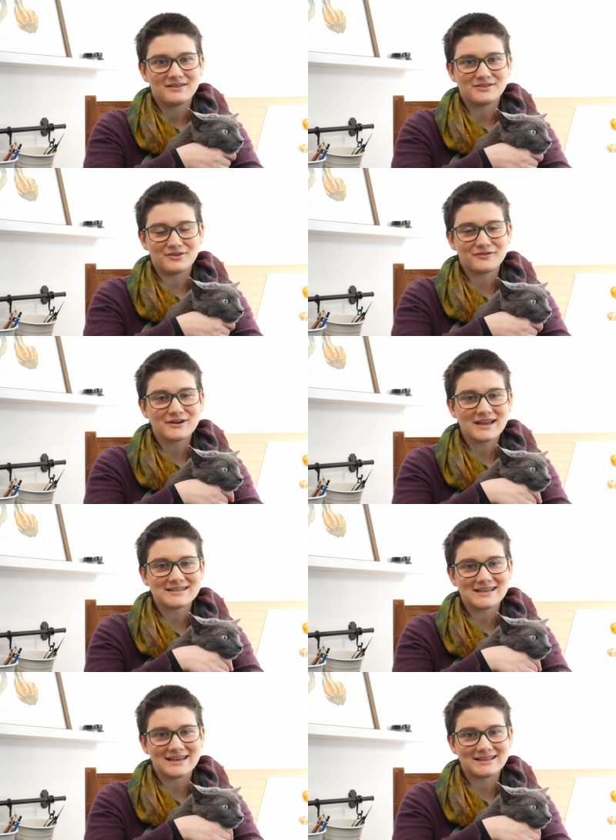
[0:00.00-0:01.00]
Don't
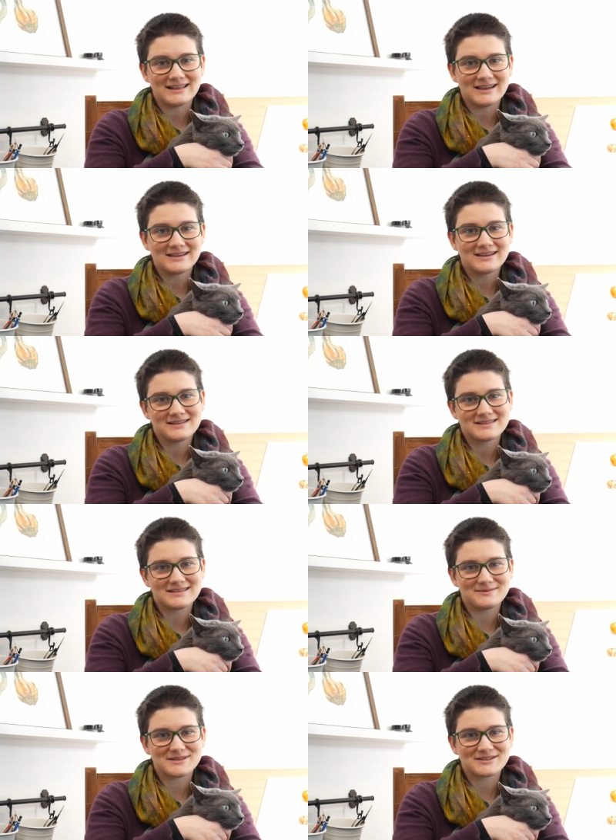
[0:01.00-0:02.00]
forget to hit like,
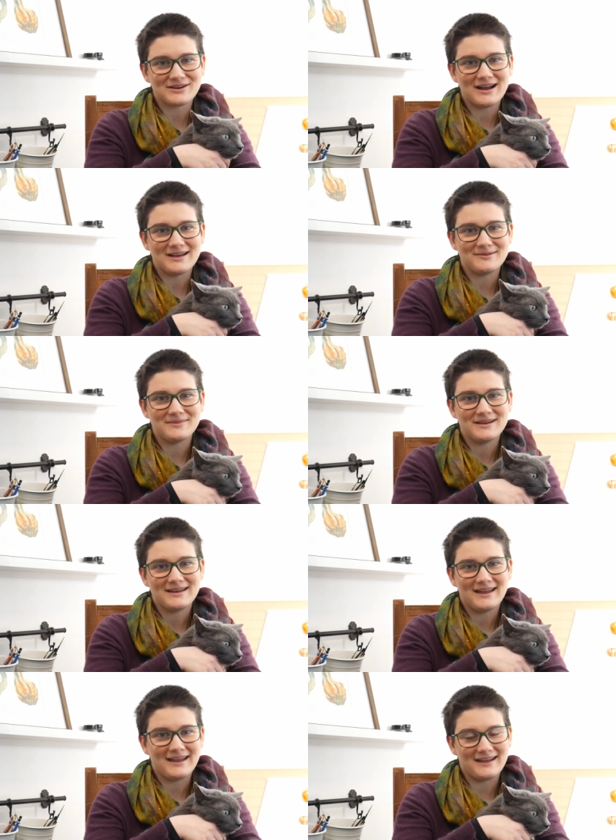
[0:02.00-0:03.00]
subscribe,
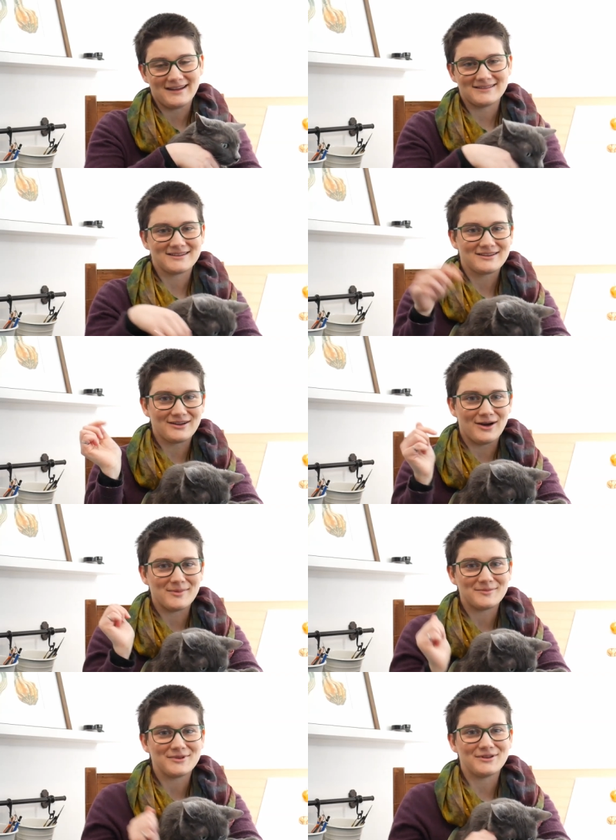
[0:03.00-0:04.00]
and
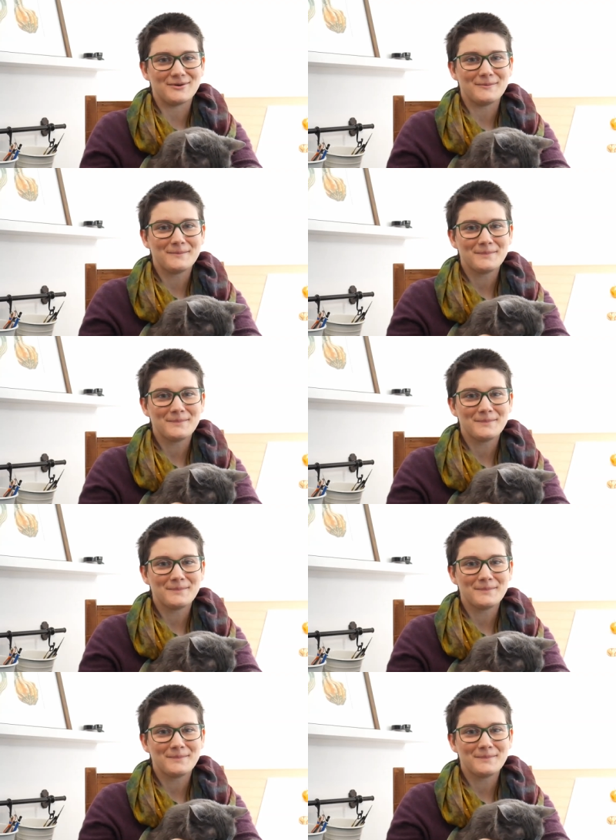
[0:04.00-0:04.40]
comment below.